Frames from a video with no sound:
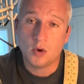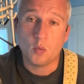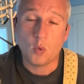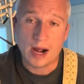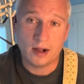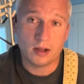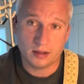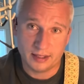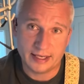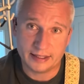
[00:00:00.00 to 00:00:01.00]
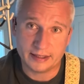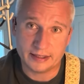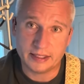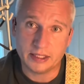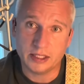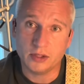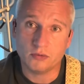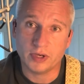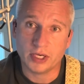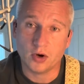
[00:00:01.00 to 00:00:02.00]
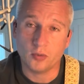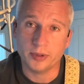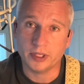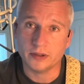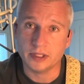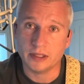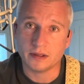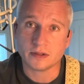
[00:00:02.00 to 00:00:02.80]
while letting the D ring open underneath it.